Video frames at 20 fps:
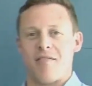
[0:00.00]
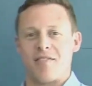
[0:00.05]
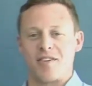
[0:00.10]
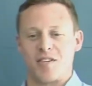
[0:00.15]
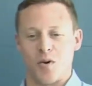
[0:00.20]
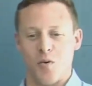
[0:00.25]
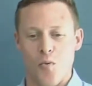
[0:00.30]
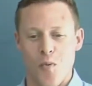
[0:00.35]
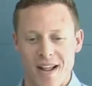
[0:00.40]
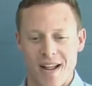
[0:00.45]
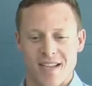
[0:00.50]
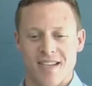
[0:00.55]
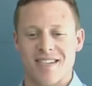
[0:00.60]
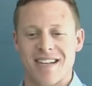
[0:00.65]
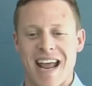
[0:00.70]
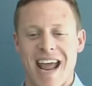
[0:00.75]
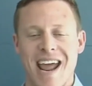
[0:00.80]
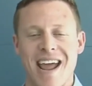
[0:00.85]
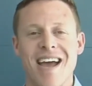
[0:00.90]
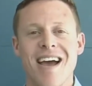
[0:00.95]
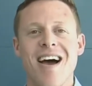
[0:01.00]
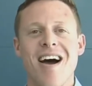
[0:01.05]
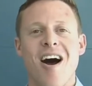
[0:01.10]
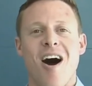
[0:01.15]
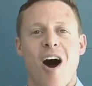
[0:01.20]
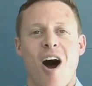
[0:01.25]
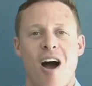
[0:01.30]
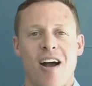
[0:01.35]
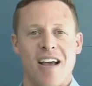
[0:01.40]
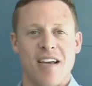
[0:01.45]
You have until Wednesday,
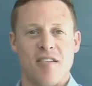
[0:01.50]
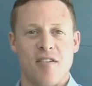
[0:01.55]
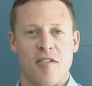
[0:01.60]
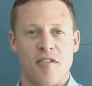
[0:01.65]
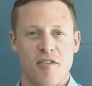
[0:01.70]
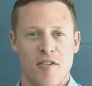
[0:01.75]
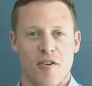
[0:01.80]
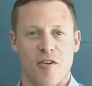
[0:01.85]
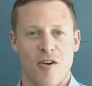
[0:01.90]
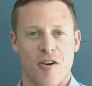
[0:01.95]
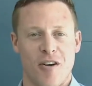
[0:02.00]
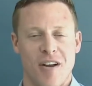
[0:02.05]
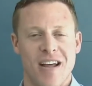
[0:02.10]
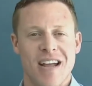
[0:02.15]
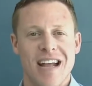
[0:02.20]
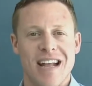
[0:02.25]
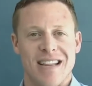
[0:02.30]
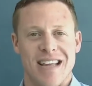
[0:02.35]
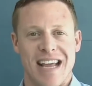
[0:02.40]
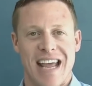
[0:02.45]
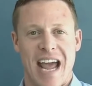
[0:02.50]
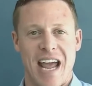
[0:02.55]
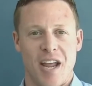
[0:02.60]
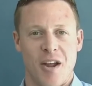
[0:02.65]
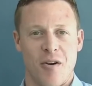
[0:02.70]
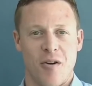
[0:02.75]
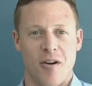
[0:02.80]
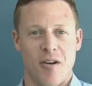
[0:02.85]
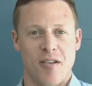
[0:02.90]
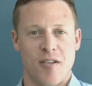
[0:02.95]
August 3rd to get
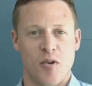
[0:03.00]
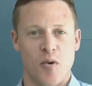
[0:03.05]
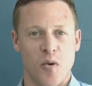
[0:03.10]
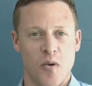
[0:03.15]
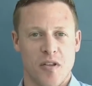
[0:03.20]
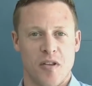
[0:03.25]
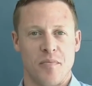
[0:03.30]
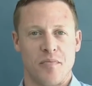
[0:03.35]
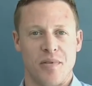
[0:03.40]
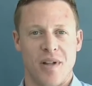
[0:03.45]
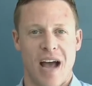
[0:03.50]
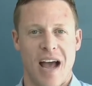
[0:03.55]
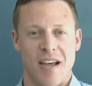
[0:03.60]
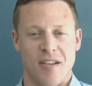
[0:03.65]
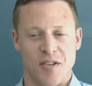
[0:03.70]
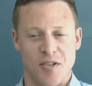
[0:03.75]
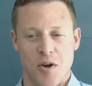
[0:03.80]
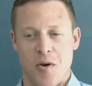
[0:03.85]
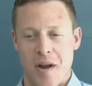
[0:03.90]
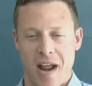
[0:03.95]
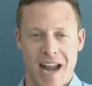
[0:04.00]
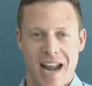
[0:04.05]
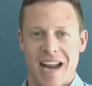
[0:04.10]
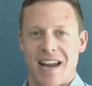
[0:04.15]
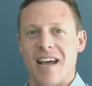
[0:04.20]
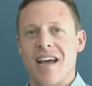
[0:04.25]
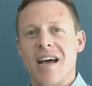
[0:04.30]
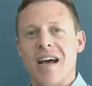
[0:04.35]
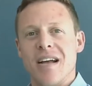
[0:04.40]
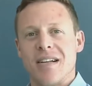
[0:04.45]
your school supplies
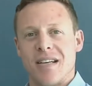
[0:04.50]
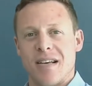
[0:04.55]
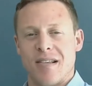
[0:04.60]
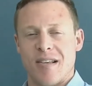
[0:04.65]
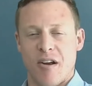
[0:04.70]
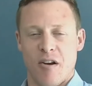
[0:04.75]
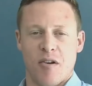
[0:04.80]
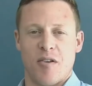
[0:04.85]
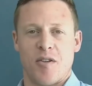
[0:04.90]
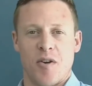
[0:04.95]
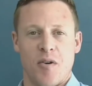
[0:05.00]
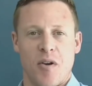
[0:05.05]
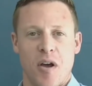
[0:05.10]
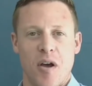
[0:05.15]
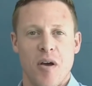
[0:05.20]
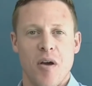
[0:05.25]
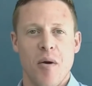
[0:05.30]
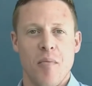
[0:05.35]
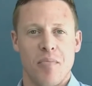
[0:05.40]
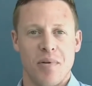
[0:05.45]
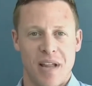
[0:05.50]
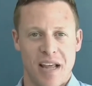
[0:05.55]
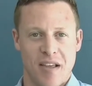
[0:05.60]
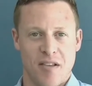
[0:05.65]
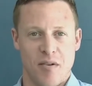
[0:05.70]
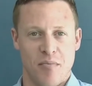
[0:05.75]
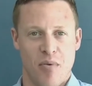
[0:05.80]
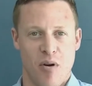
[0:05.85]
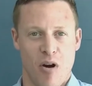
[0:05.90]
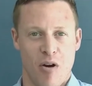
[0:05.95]
donated to Sarasota
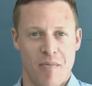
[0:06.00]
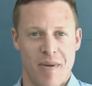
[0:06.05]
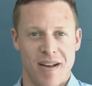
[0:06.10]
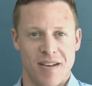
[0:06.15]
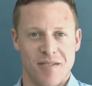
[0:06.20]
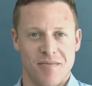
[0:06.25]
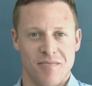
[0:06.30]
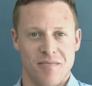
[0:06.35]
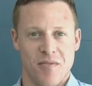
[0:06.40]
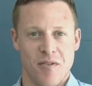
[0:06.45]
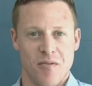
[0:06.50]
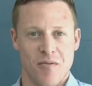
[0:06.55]
Police Department.